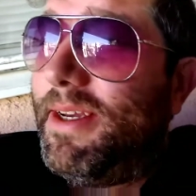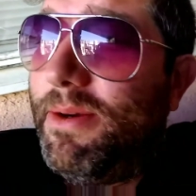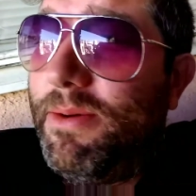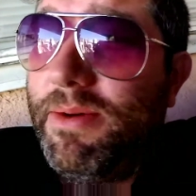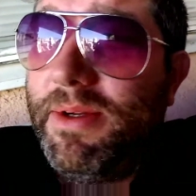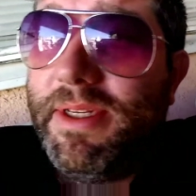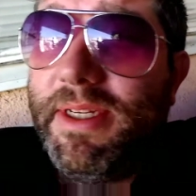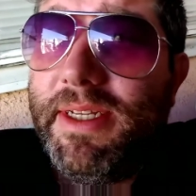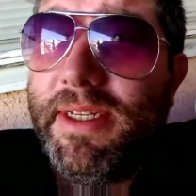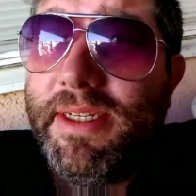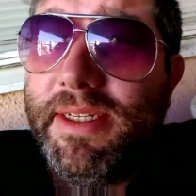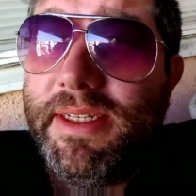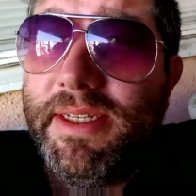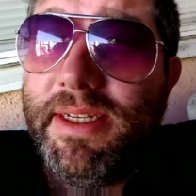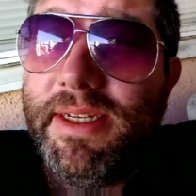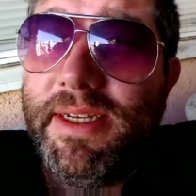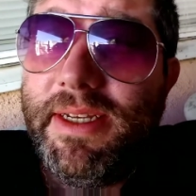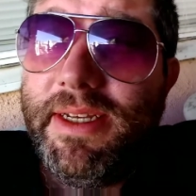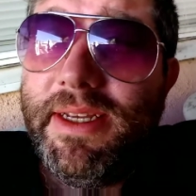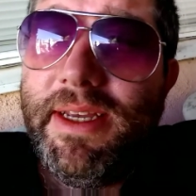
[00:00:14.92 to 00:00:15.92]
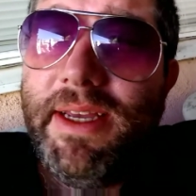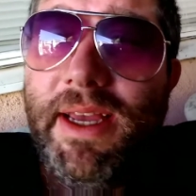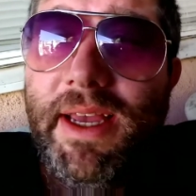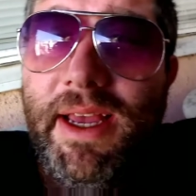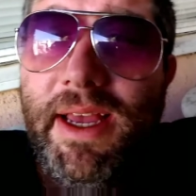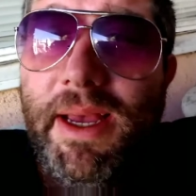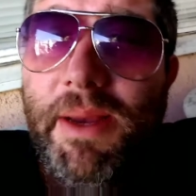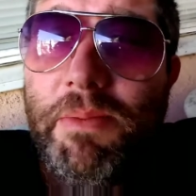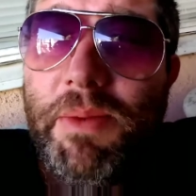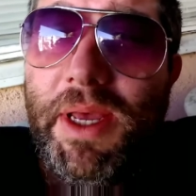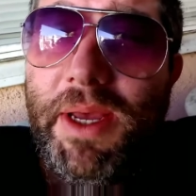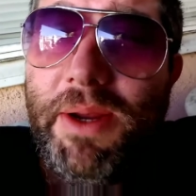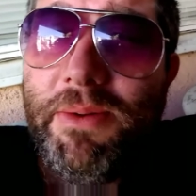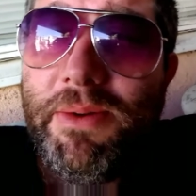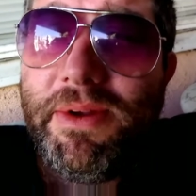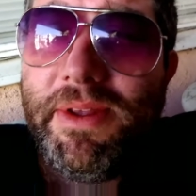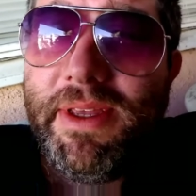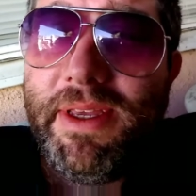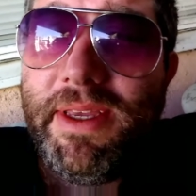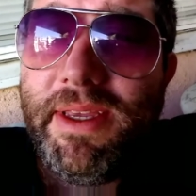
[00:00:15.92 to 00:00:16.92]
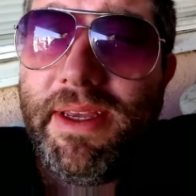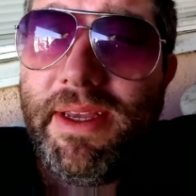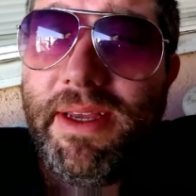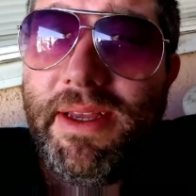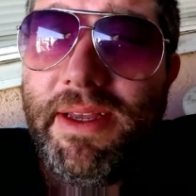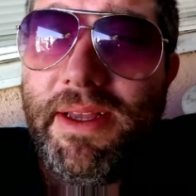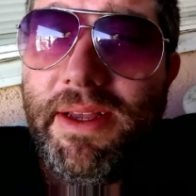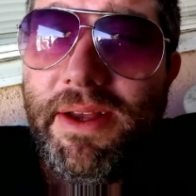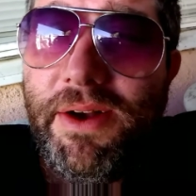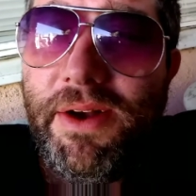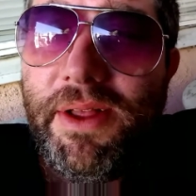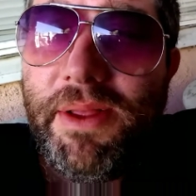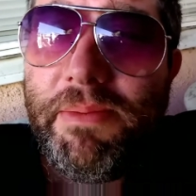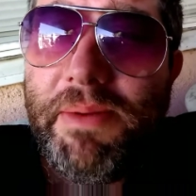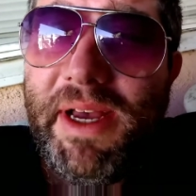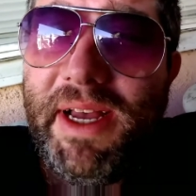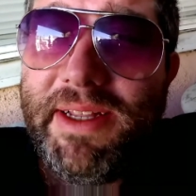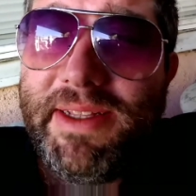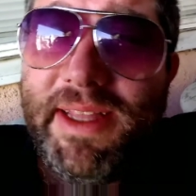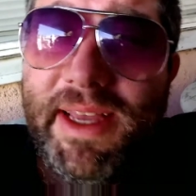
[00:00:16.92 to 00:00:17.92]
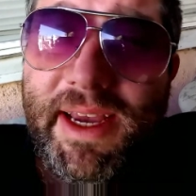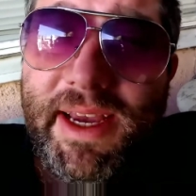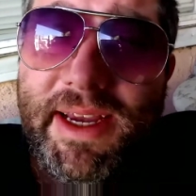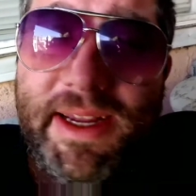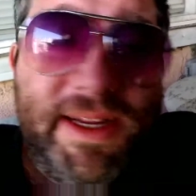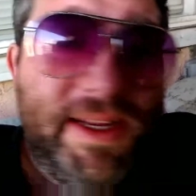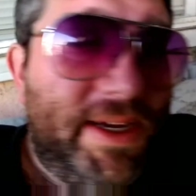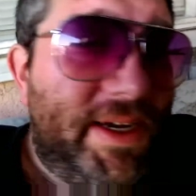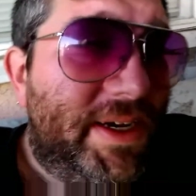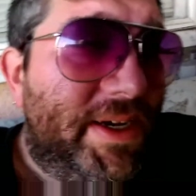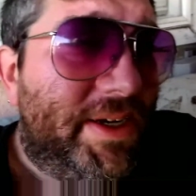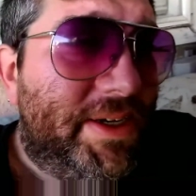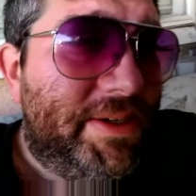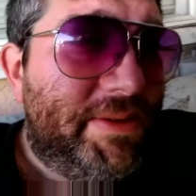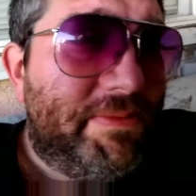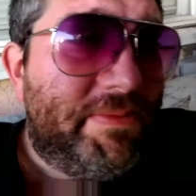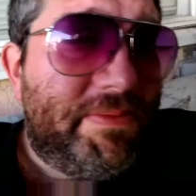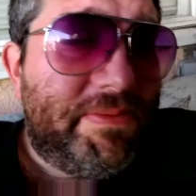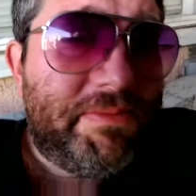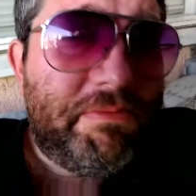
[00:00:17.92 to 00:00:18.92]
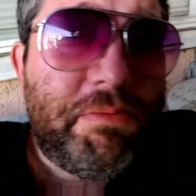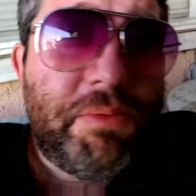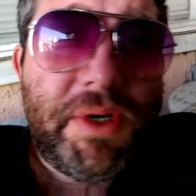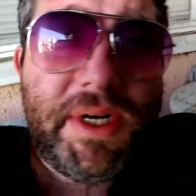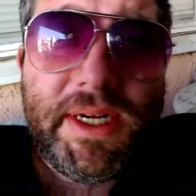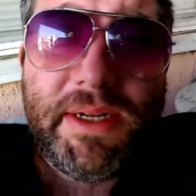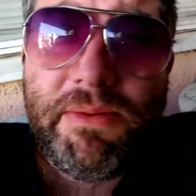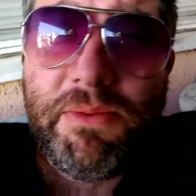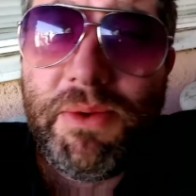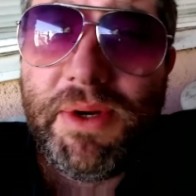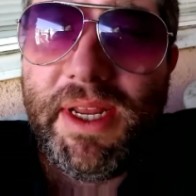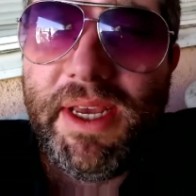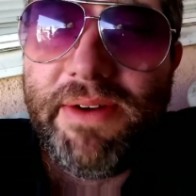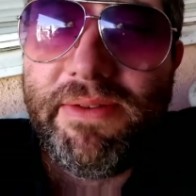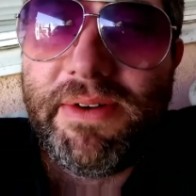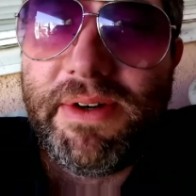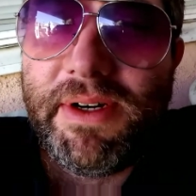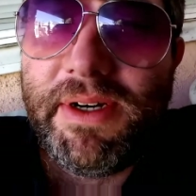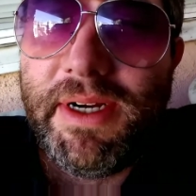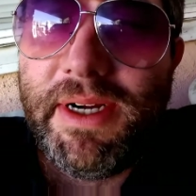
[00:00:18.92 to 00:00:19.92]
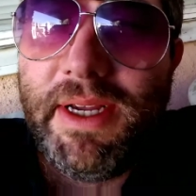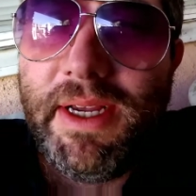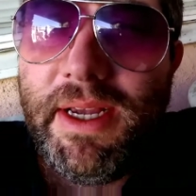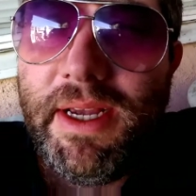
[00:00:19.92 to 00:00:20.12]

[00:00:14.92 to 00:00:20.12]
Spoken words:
which is not really all about that, but whatever.